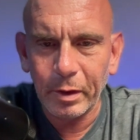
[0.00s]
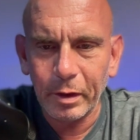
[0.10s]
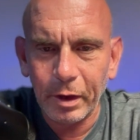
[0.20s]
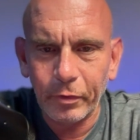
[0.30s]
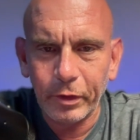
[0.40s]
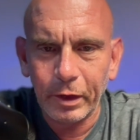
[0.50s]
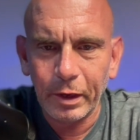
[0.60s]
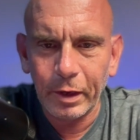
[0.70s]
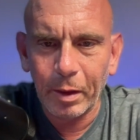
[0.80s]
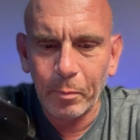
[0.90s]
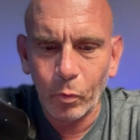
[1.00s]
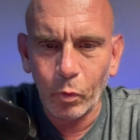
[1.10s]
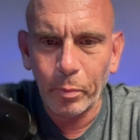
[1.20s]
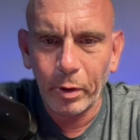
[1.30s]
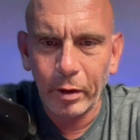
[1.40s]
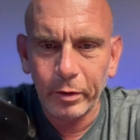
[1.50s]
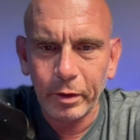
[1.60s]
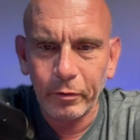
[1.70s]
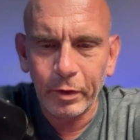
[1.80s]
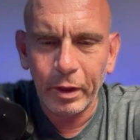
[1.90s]
Nothing I'm more proud
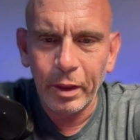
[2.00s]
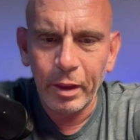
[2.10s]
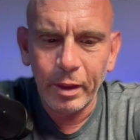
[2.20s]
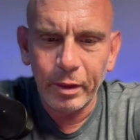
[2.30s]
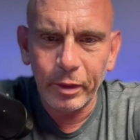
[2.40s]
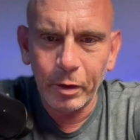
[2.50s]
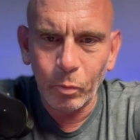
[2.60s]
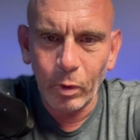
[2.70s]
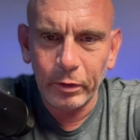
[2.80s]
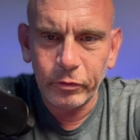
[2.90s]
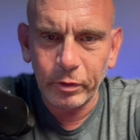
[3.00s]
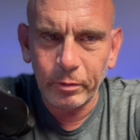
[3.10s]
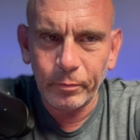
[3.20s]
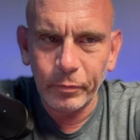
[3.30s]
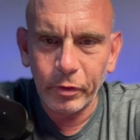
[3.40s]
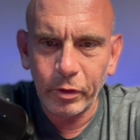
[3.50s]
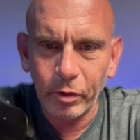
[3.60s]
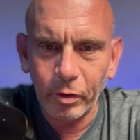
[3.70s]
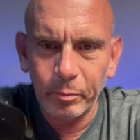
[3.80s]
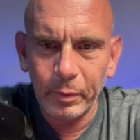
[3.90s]
of than watching the
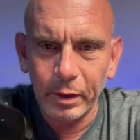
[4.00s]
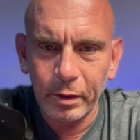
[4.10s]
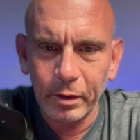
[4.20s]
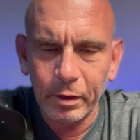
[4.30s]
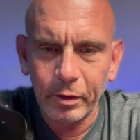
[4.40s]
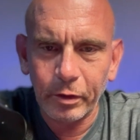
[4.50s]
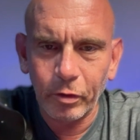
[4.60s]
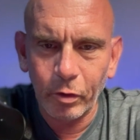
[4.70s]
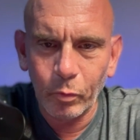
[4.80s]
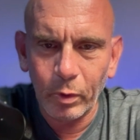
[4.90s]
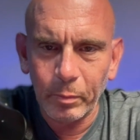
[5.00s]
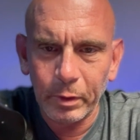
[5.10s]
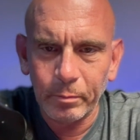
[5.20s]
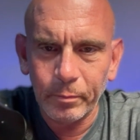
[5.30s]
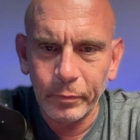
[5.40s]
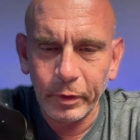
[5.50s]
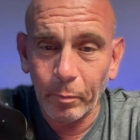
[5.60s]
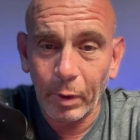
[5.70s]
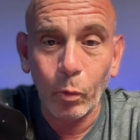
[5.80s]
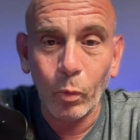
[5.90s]
young men, the young women, and
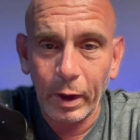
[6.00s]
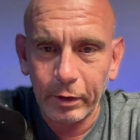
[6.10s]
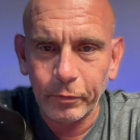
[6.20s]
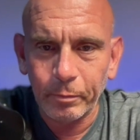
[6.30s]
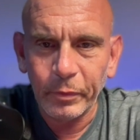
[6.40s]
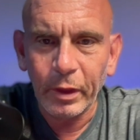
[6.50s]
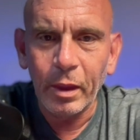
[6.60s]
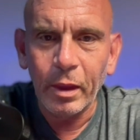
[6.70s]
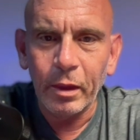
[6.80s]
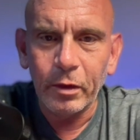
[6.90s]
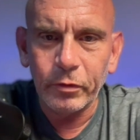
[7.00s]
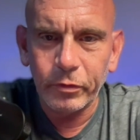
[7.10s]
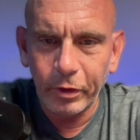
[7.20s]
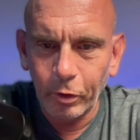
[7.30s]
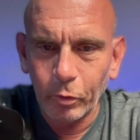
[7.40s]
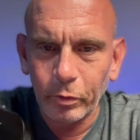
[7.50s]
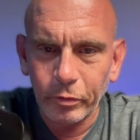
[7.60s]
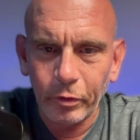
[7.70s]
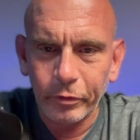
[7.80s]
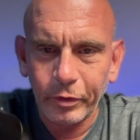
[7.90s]
my wife still is
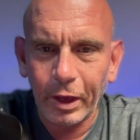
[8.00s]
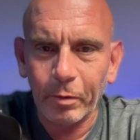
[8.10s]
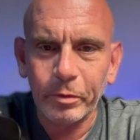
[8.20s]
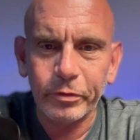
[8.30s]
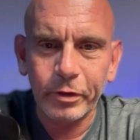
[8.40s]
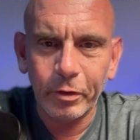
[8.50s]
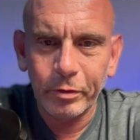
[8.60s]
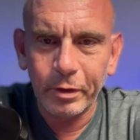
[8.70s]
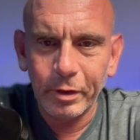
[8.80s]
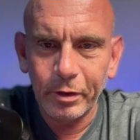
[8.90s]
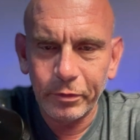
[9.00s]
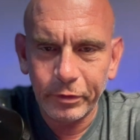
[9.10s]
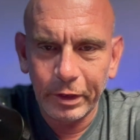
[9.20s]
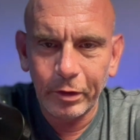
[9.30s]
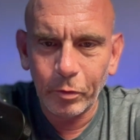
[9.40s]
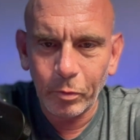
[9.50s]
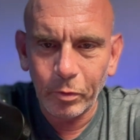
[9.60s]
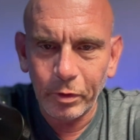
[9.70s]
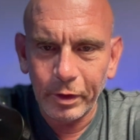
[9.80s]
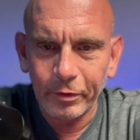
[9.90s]
on the job and
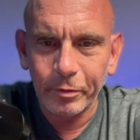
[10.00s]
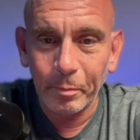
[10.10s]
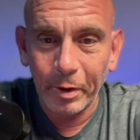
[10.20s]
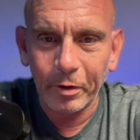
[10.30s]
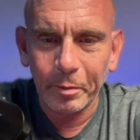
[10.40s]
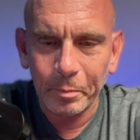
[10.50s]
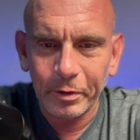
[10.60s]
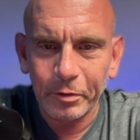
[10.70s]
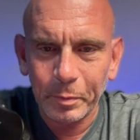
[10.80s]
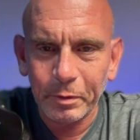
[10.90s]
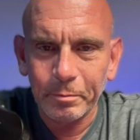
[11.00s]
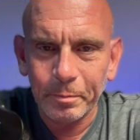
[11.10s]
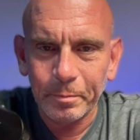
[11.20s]
still is an American policeman.